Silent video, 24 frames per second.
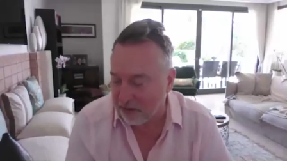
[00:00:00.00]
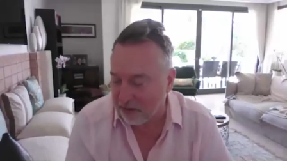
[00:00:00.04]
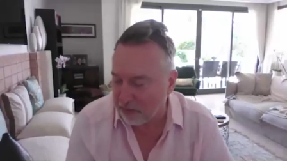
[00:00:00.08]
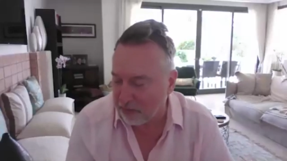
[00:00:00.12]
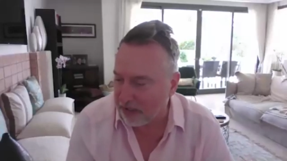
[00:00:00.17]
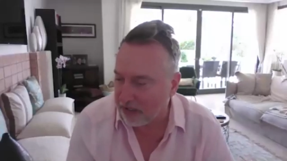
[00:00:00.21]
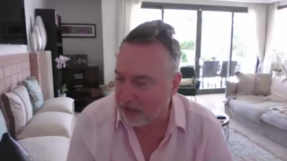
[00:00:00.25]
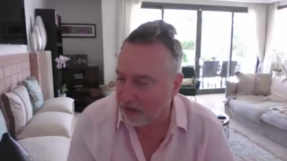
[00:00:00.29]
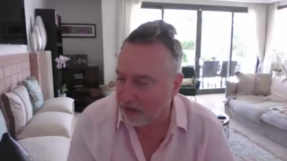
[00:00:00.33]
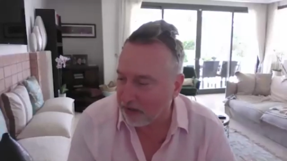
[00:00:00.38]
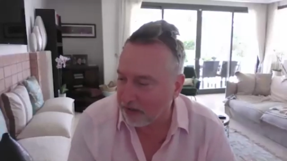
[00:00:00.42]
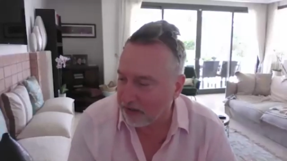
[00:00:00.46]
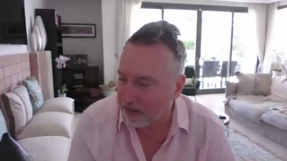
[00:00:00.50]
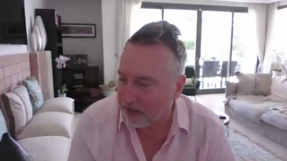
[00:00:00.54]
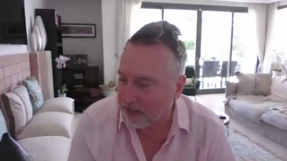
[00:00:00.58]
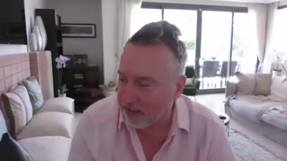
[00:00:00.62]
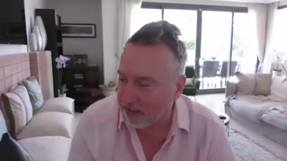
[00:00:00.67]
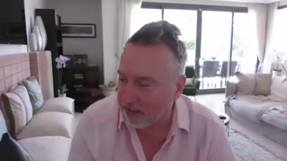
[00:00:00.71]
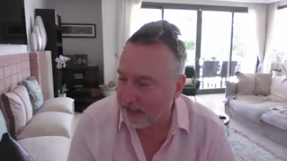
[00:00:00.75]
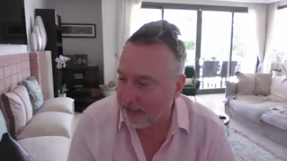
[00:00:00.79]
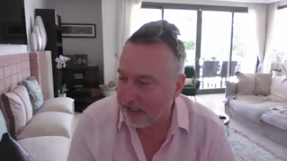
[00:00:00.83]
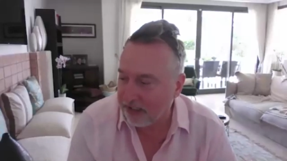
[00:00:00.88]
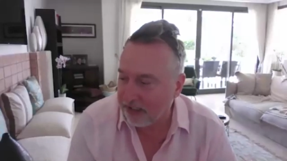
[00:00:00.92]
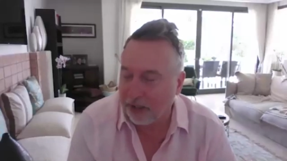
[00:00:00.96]
what we call it the
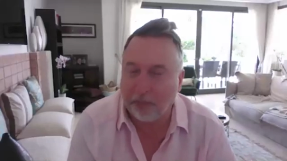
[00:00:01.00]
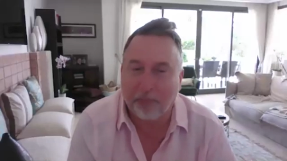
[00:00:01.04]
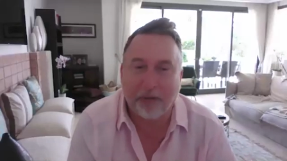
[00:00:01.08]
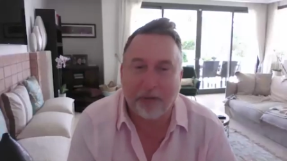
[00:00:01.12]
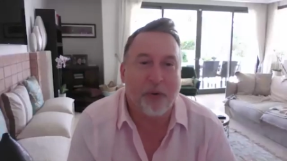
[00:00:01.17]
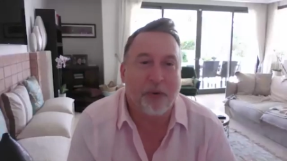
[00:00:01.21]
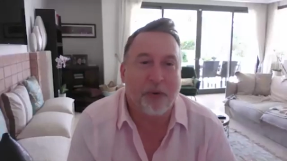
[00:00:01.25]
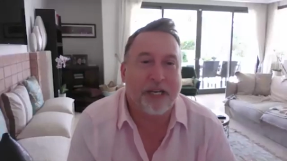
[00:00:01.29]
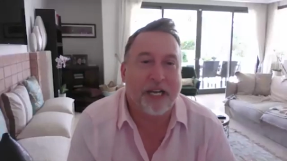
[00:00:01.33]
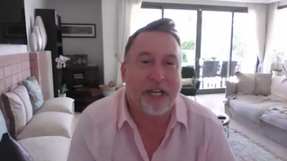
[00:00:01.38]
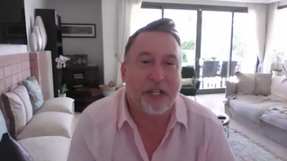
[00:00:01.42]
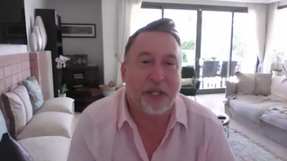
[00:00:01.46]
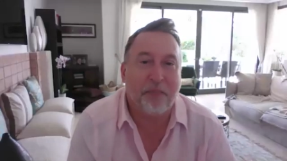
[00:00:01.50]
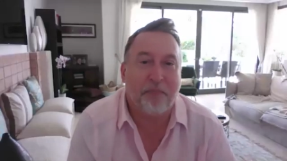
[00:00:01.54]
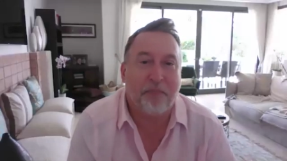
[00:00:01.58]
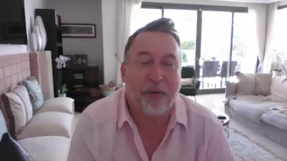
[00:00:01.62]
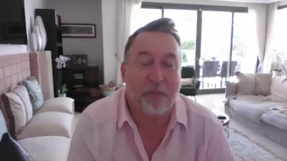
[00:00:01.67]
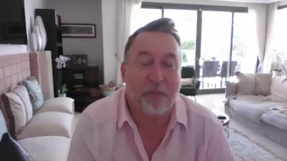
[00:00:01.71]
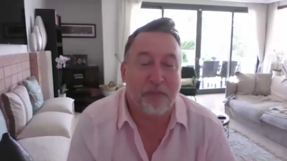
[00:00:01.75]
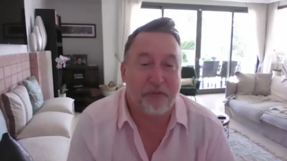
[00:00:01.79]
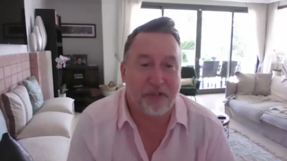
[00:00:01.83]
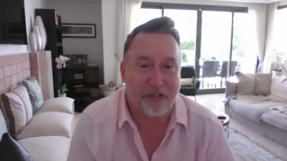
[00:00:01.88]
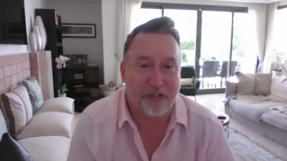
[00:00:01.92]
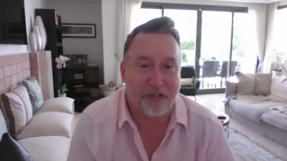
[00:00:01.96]
the bloke down the
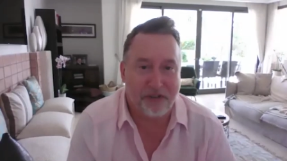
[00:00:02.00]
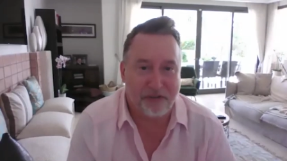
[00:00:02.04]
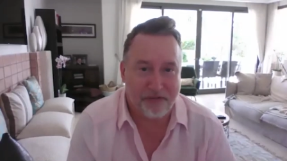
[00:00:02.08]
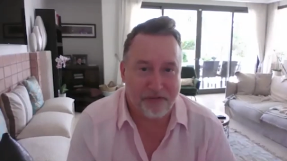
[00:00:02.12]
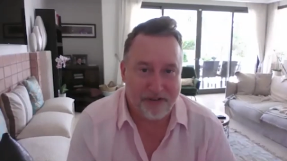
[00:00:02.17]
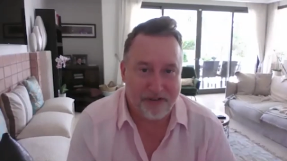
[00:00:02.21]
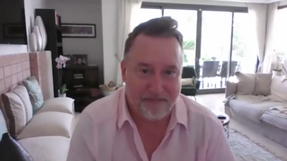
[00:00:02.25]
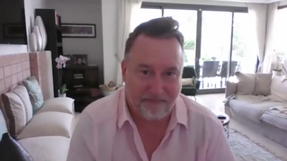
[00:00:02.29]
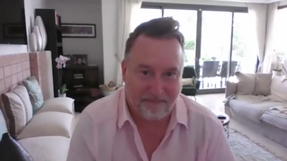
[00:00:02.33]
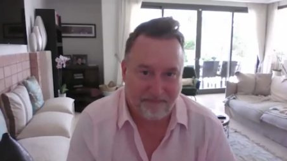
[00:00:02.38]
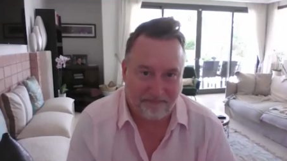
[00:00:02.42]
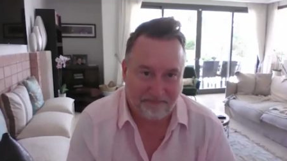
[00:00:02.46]
pub syndrome.